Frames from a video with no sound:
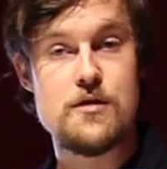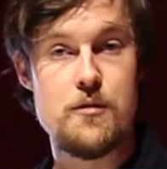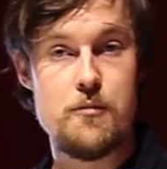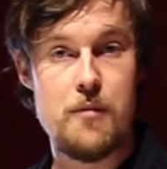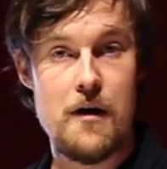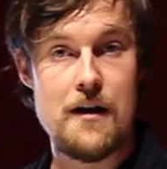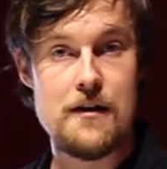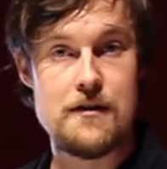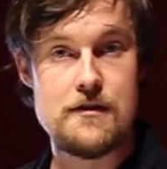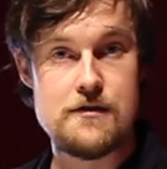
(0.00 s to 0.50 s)
the
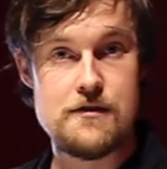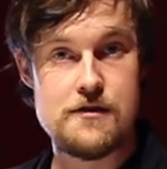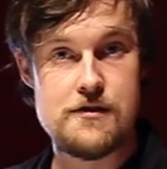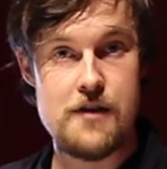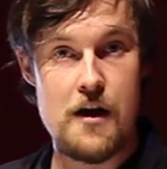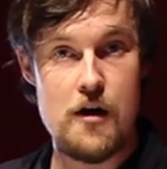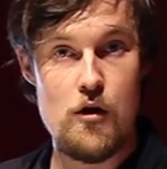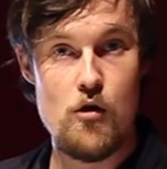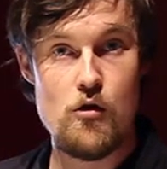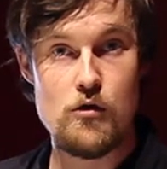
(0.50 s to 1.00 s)
buttons,
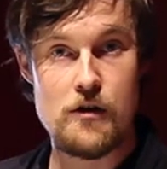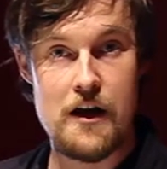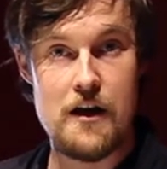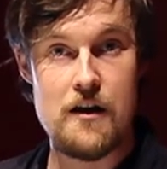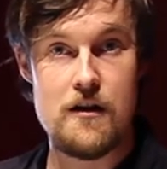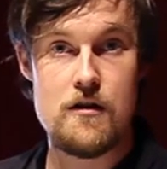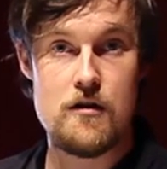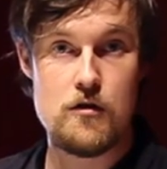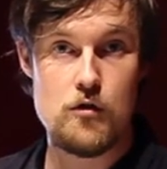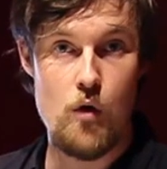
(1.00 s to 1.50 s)
they all get
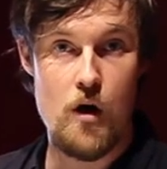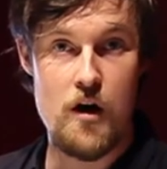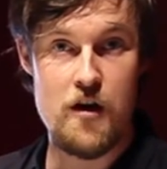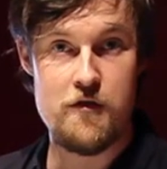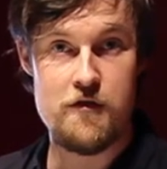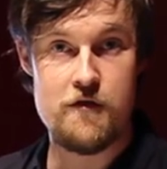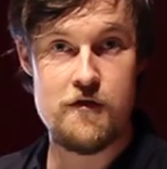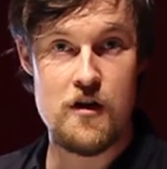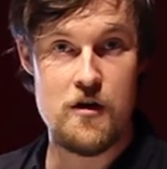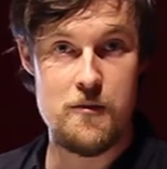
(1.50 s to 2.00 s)
quite a
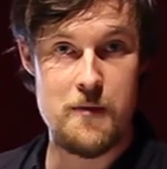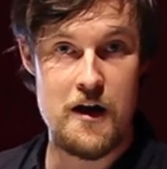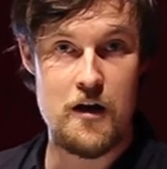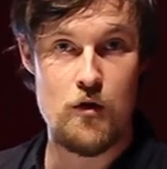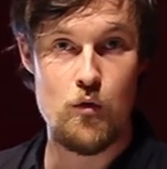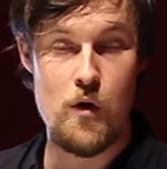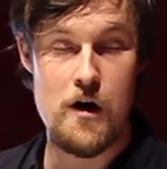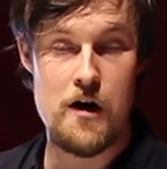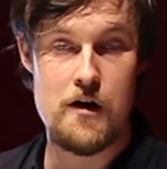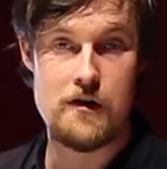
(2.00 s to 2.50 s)
fair amount
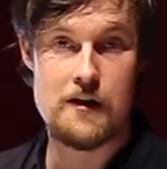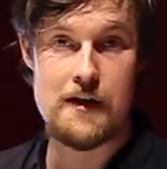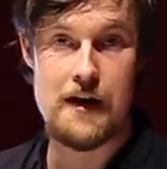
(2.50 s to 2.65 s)
of wear and